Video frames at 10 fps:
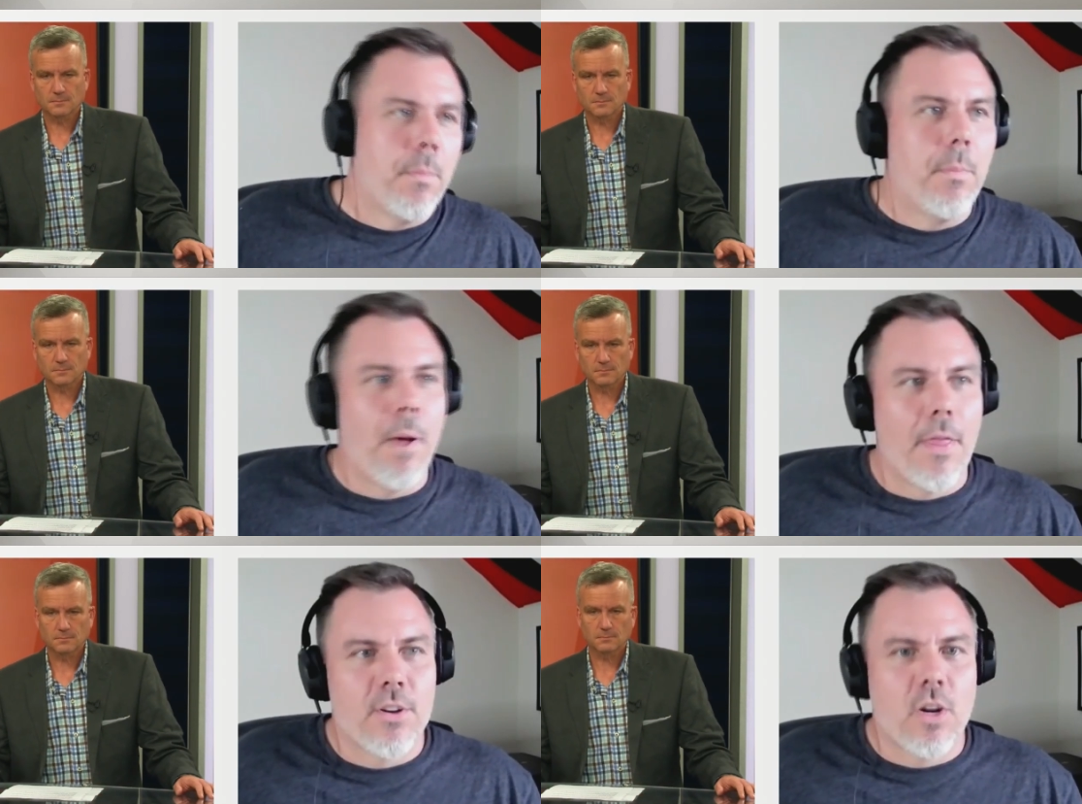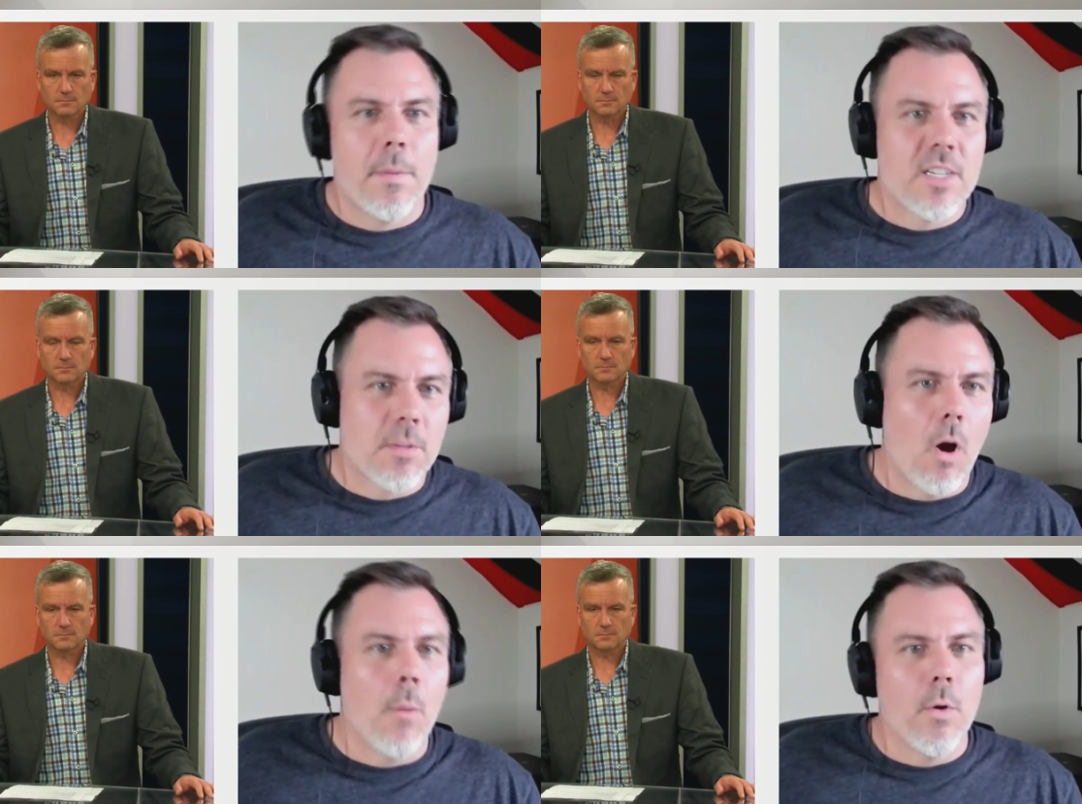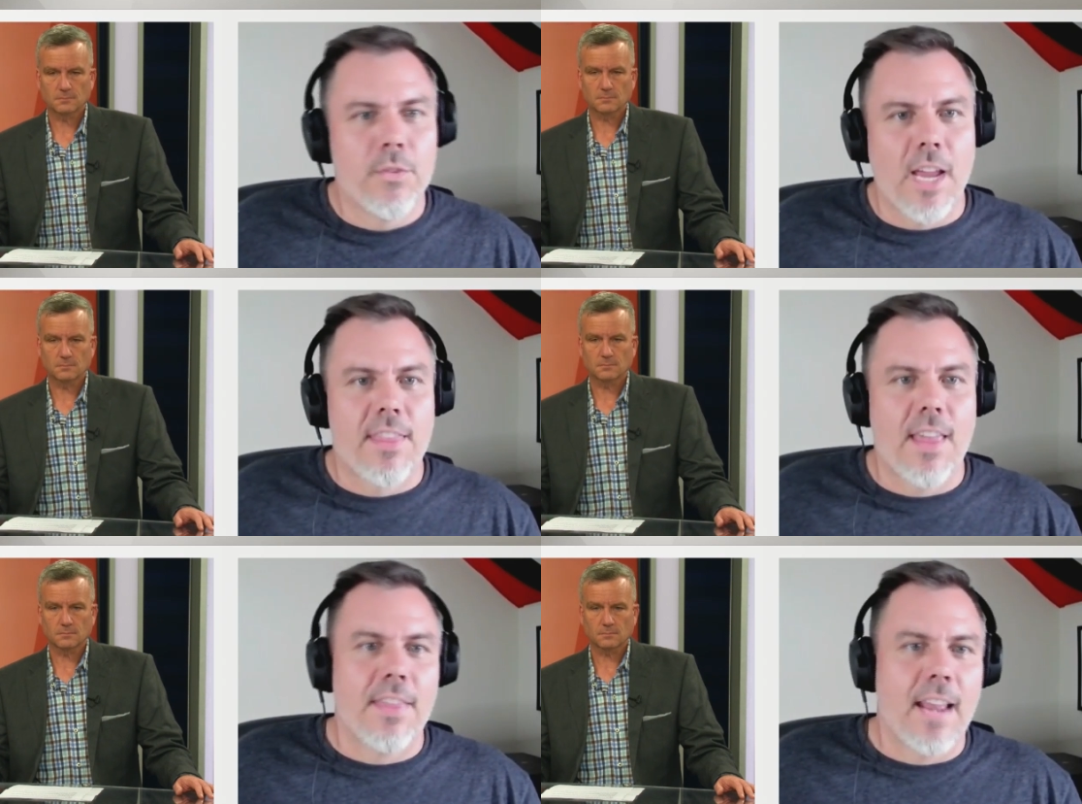Speaker 1: But there's going to be small moves
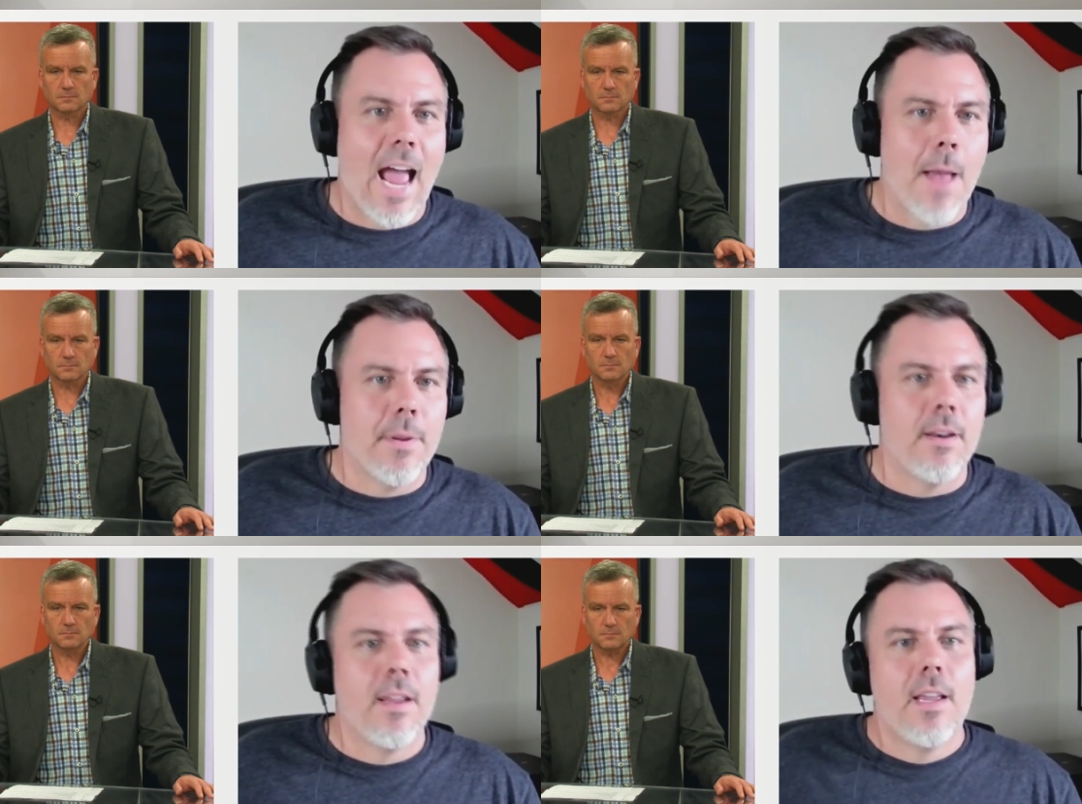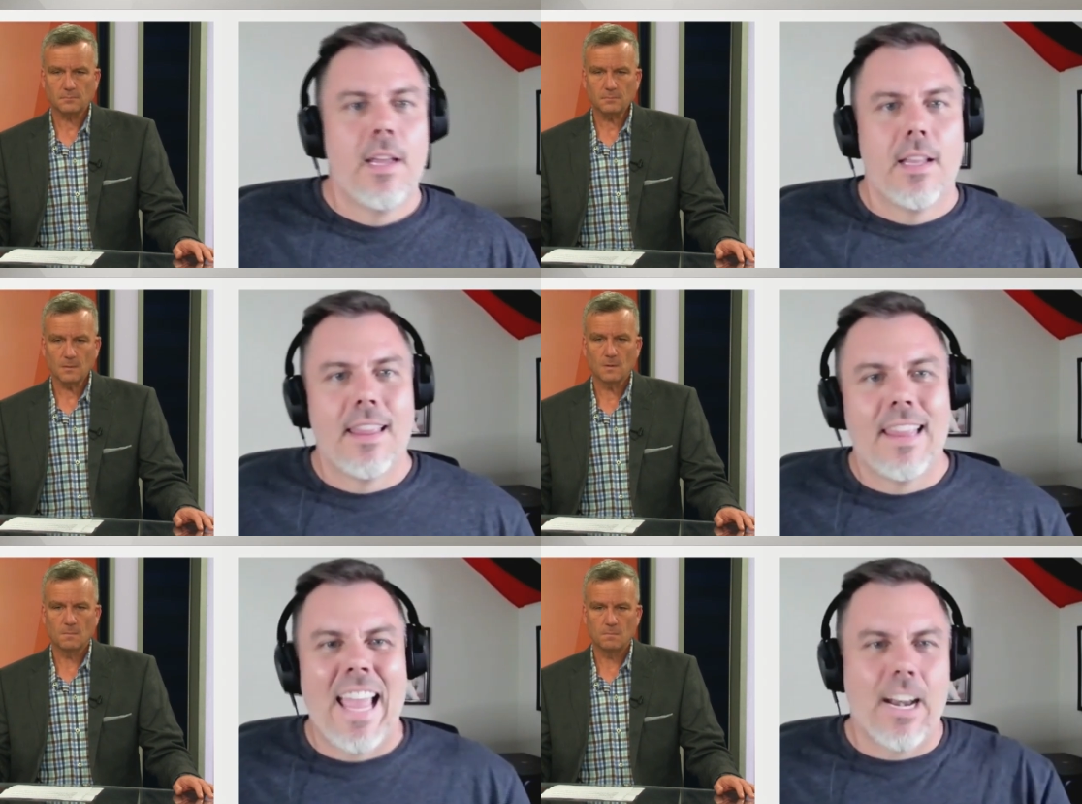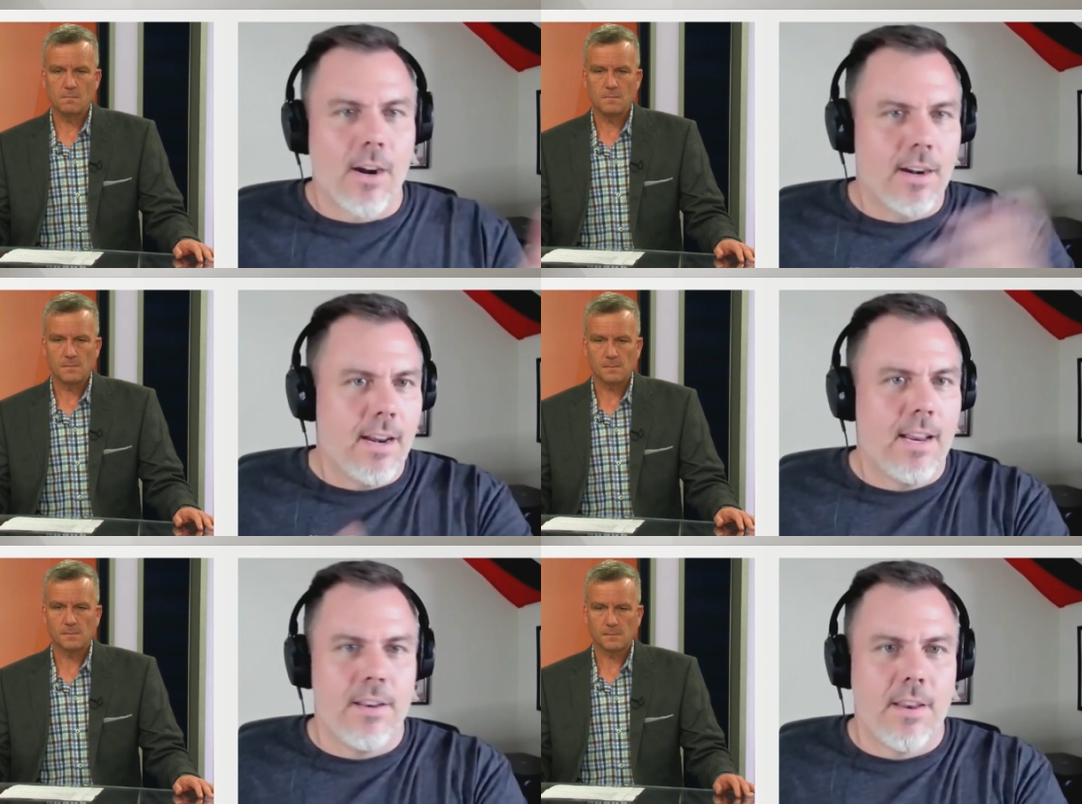like that that happen later.
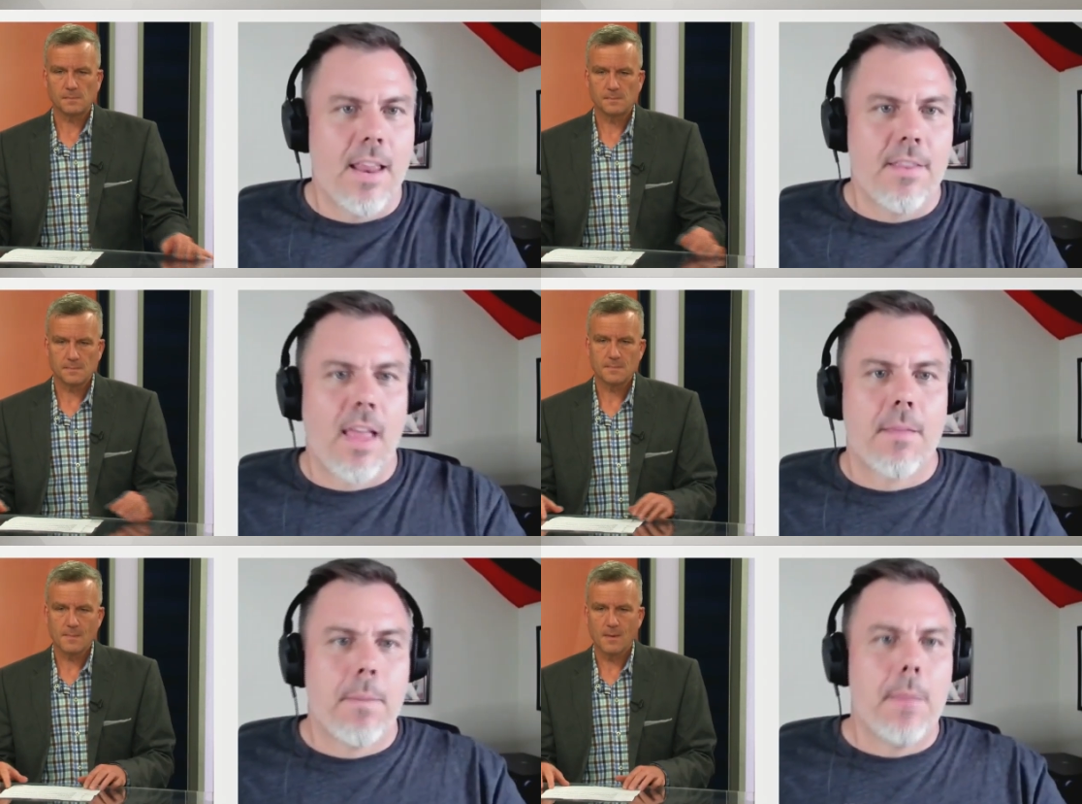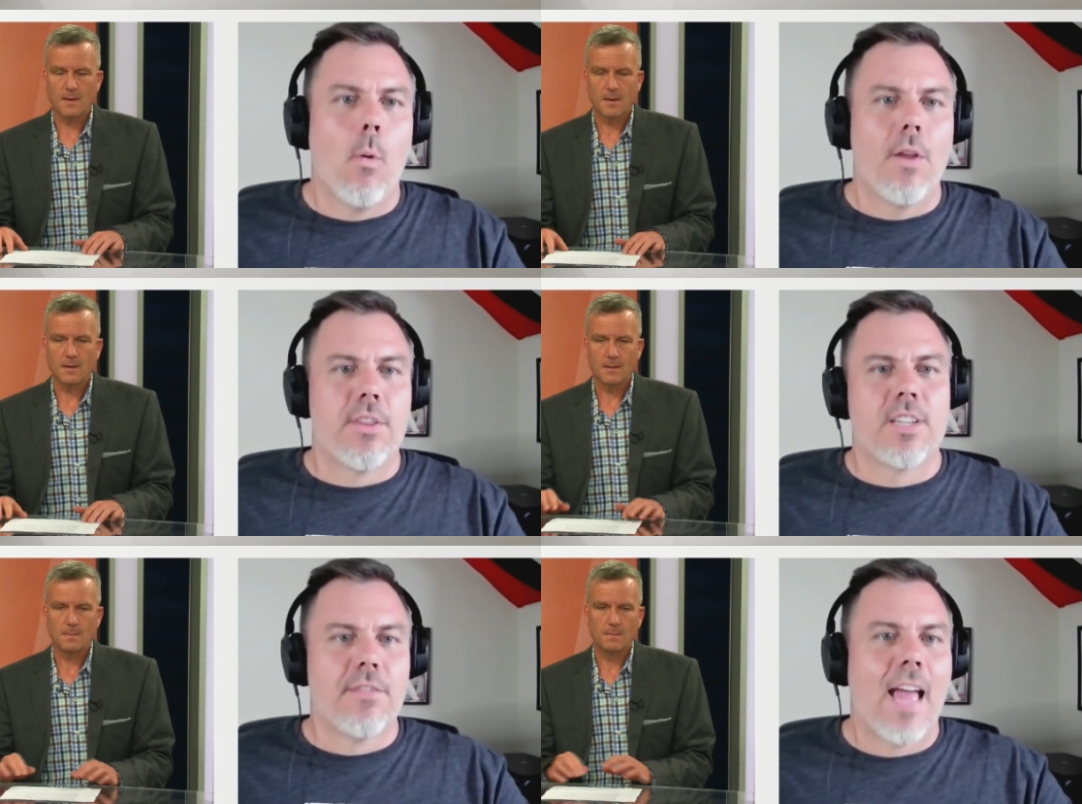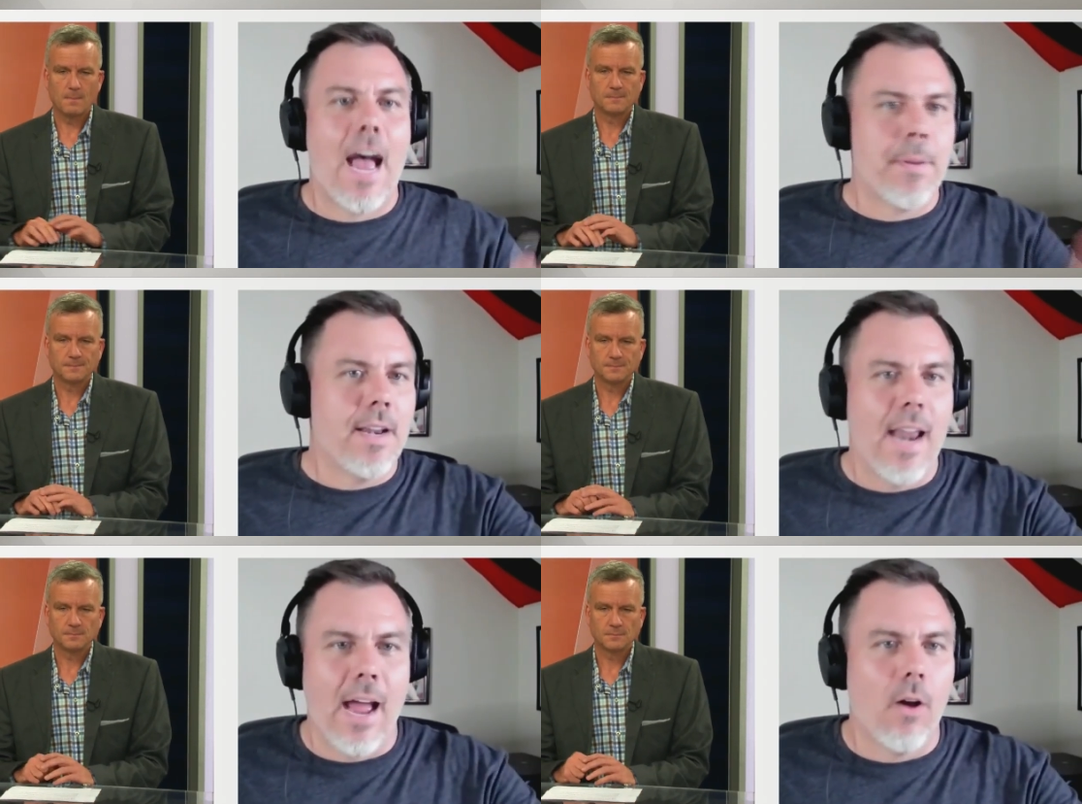And not like people want the stuff to
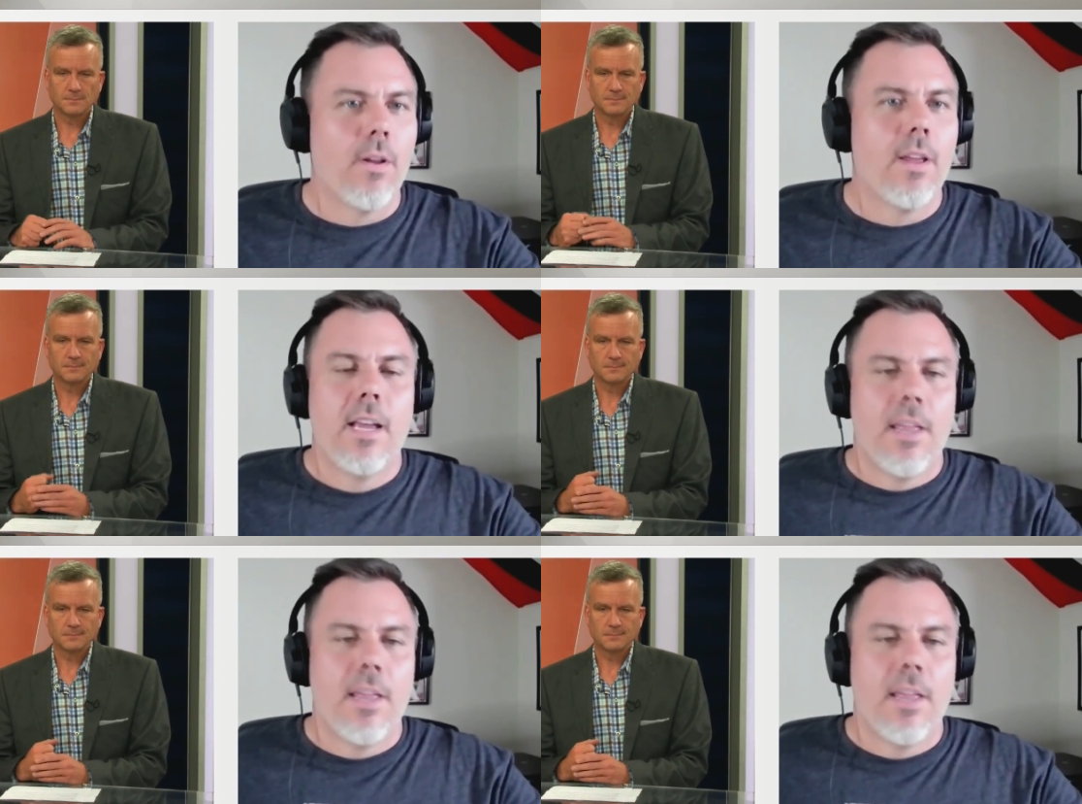happen now.